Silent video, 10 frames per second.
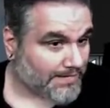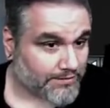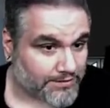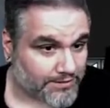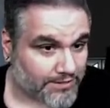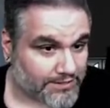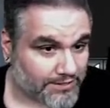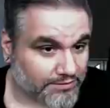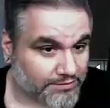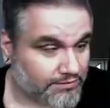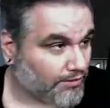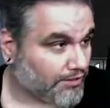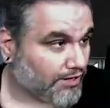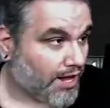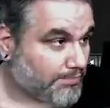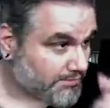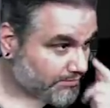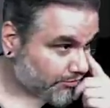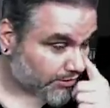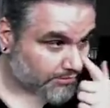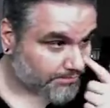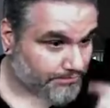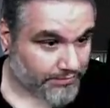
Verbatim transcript: Yeah, just gonna Thought Scour. Oh, you're gonna opt. Sure.